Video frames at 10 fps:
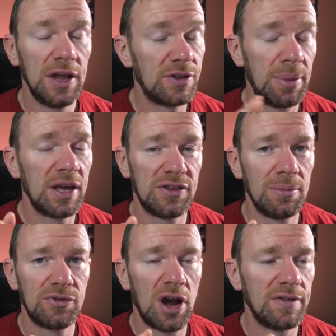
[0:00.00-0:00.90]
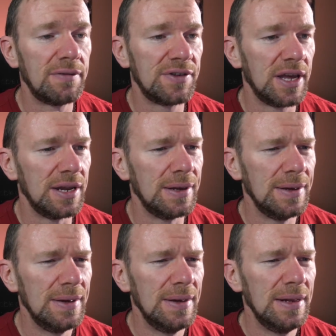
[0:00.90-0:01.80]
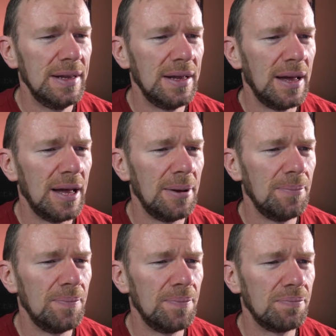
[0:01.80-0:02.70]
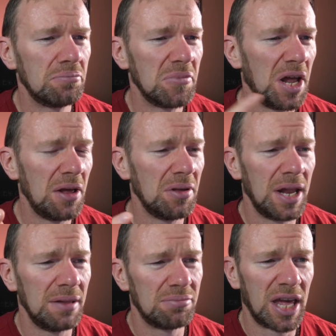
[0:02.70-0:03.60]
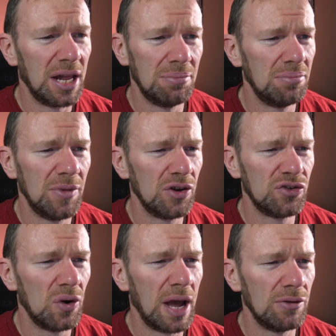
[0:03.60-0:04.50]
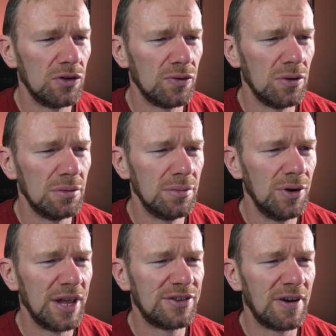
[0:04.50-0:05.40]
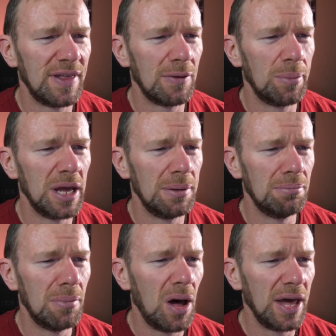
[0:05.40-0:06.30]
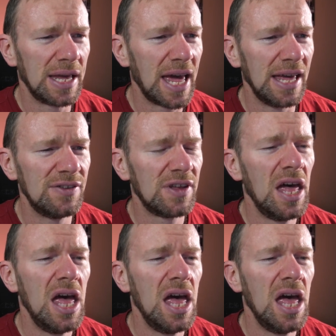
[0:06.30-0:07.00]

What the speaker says: It's the biggest SIM tray I've ever seen. Again, not sure how useful or necessary that will be in my case.